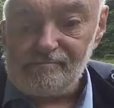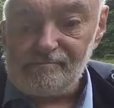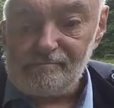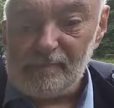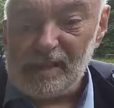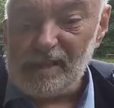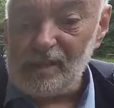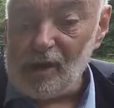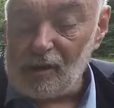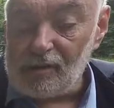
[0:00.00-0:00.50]

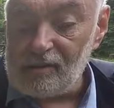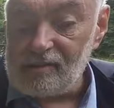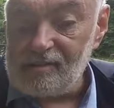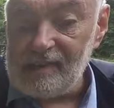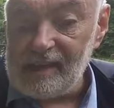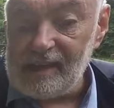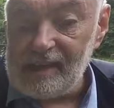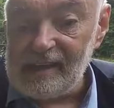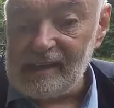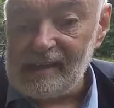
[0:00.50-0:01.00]

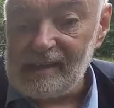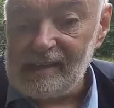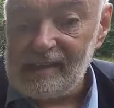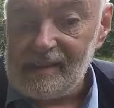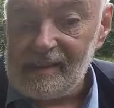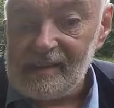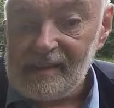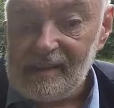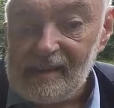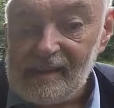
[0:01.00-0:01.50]
Minolta,
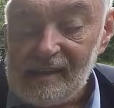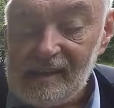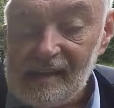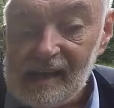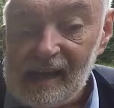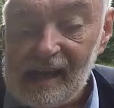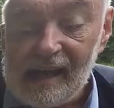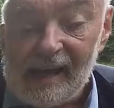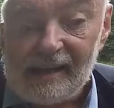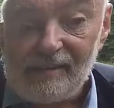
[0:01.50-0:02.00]

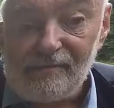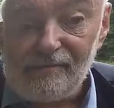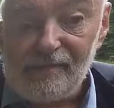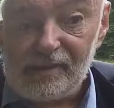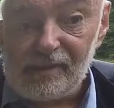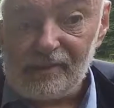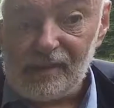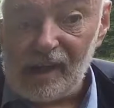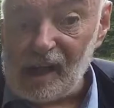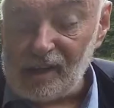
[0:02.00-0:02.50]
and for
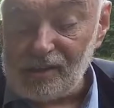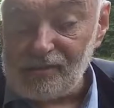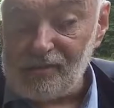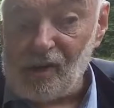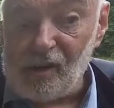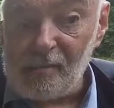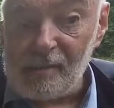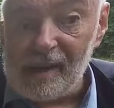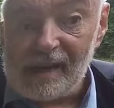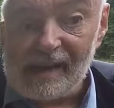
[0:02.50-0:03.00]
the large
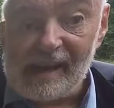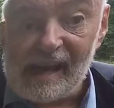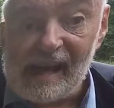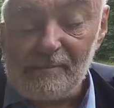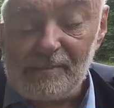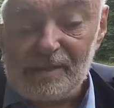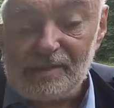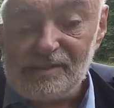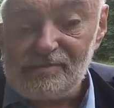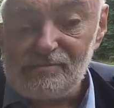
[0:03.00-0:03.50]
format
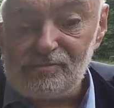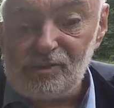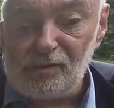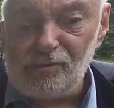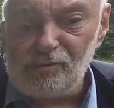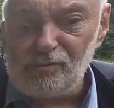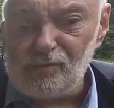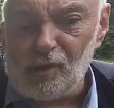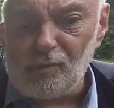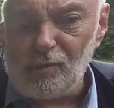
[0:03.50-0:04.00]
cameras,
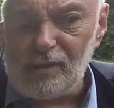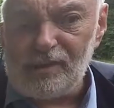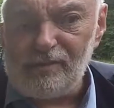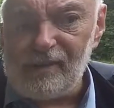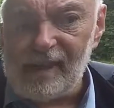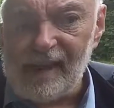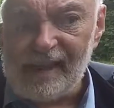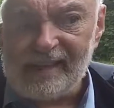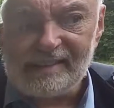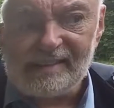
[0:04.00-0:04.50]

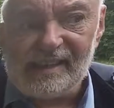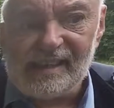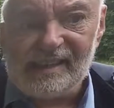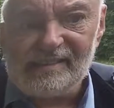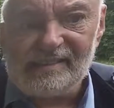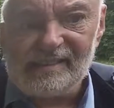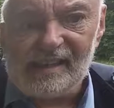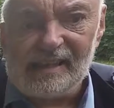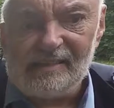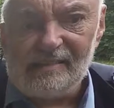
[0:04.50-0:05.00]
Rolleiflexes
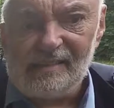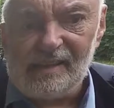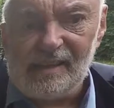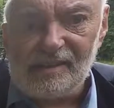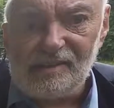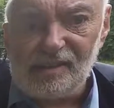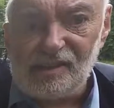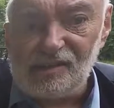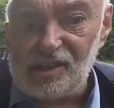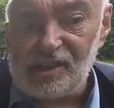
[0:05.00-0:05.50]
and
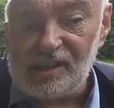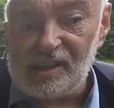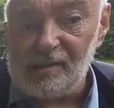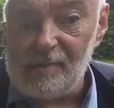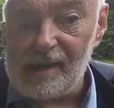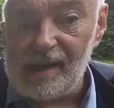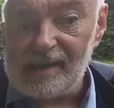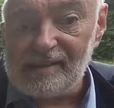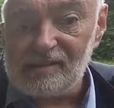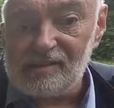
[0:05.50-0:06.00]
Yashica
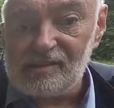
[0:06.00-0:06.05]
Max.